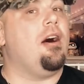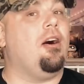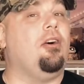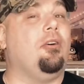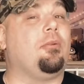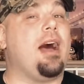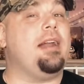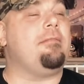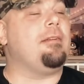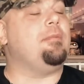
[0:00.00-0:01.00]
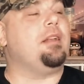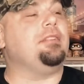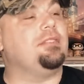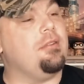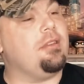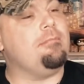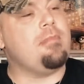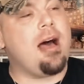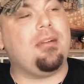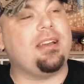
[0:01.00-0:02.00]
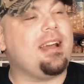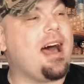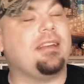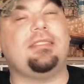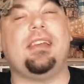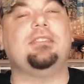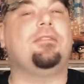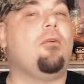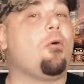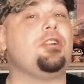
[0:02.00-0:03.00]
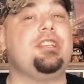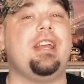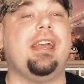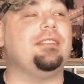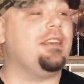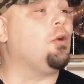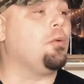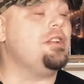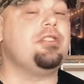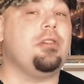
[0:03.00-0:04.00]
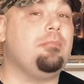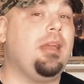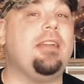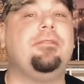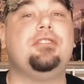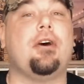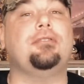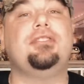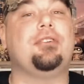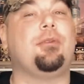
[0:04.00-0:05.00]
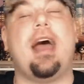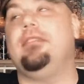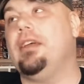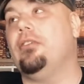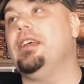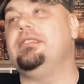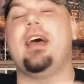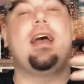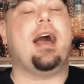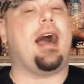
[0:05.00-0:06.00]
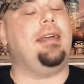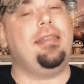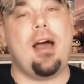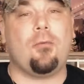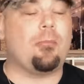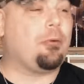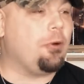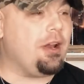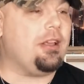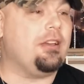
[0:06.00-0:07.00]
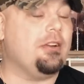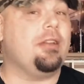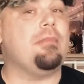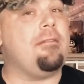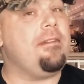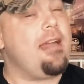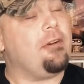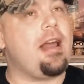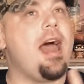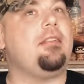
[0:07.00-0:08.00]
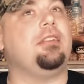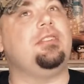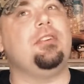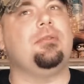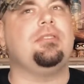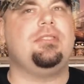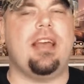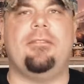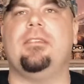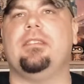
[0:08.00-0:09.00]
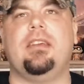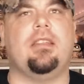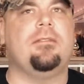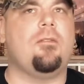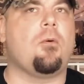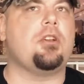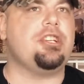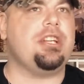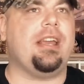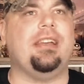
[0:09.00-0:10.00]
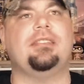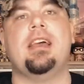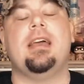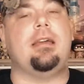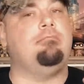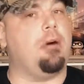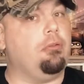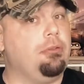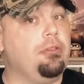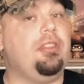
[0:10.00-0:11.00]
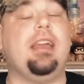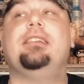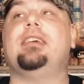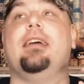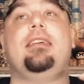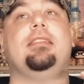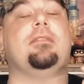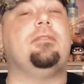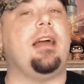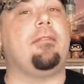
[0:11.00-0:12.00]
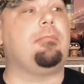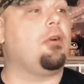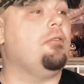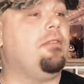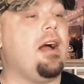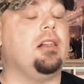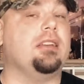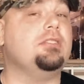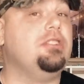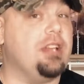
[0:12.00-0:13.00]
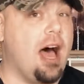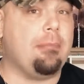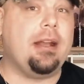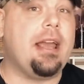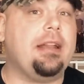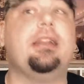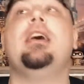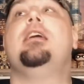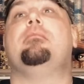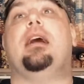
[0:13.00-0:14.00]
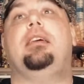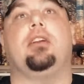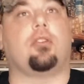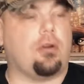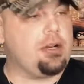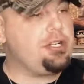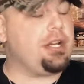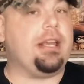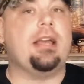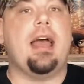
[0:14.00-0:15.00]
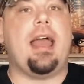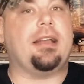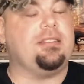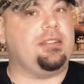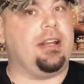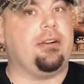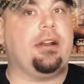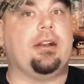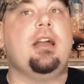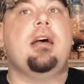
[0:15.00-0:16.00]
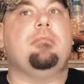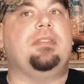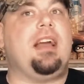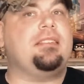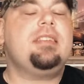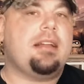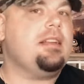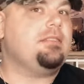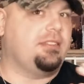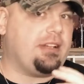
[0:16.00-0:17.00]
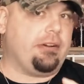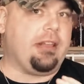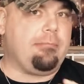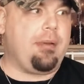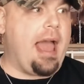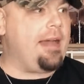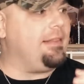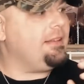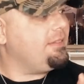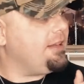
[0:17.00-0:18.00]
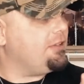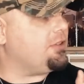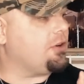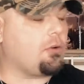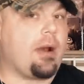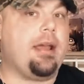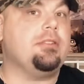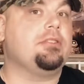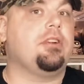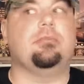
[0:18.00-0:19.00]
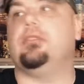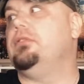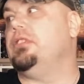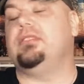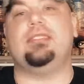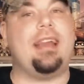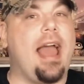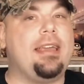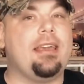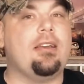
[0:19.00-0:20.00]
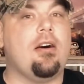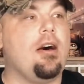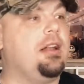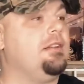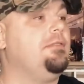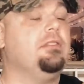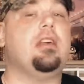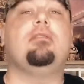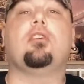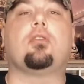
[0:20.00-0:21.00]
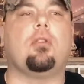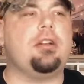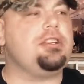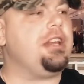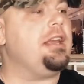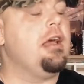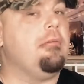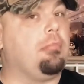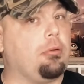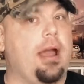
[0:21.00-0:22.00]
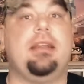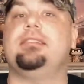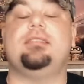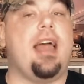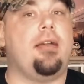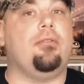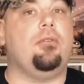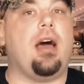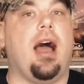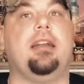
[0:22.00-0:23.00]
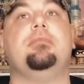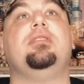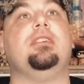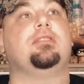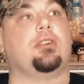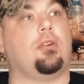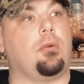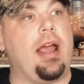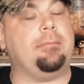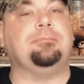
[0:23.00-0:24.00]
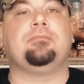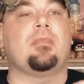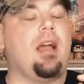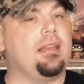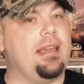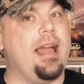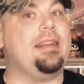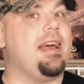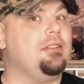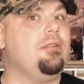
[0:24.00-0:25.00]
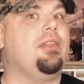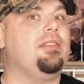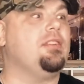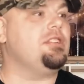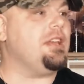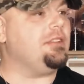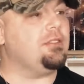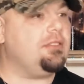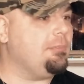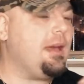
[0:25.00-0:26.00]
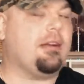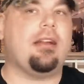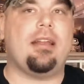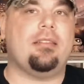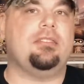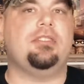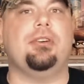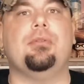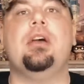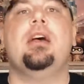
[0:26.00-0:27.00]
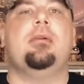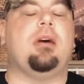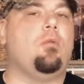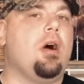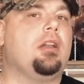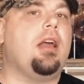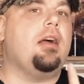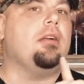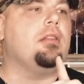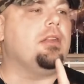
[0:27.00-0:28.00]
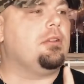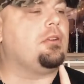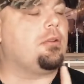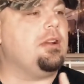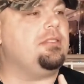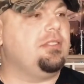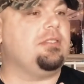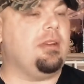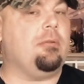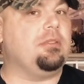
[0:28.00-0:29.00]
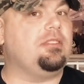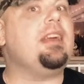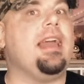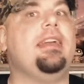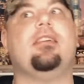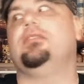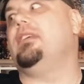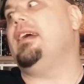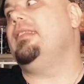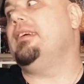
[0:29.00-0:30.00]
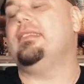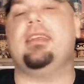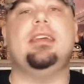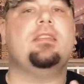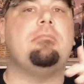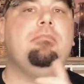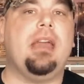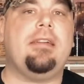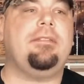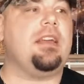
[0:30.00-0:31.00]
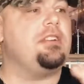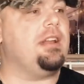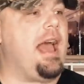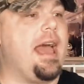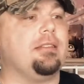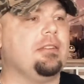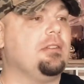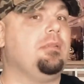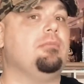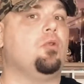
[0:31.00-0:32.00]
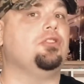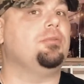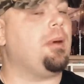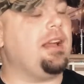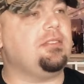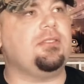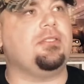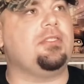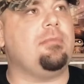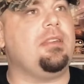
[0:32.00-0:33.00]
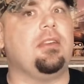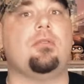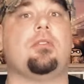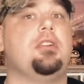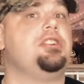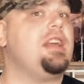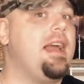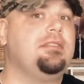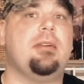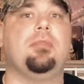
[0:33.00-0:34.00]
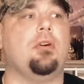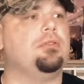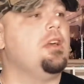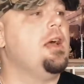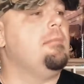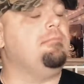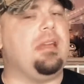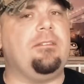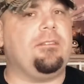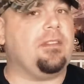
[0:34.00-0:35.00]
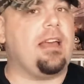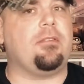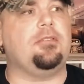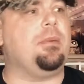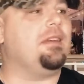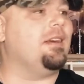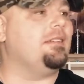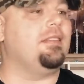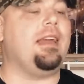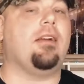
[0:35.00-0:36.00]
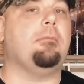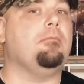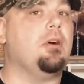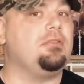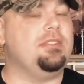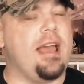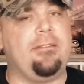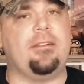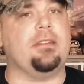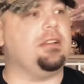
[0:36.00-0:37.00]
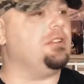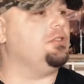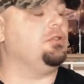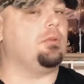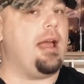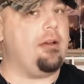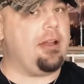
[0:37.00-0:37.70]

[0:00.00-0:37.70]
All right, everybody, so the Mama Cozzi's 4 cheese and original beef toasted raviolis, I thought were pretty good. My favorite out of the 2 is definitely the 4 cheese. In both of these, I think the flavor profile is dominated by that crunchy exterior, but that's not necessarily bad. These things are great in terms of just snacking on, and if you love crunchy, breaded snack food items, these are great. Again, I do think the cheese is the better out of the 2. My one little criticism I would say here is that I think that in the beef, they should add a little bit more spices or something in order to jazz up those beef flavors because they're most definitely just drowned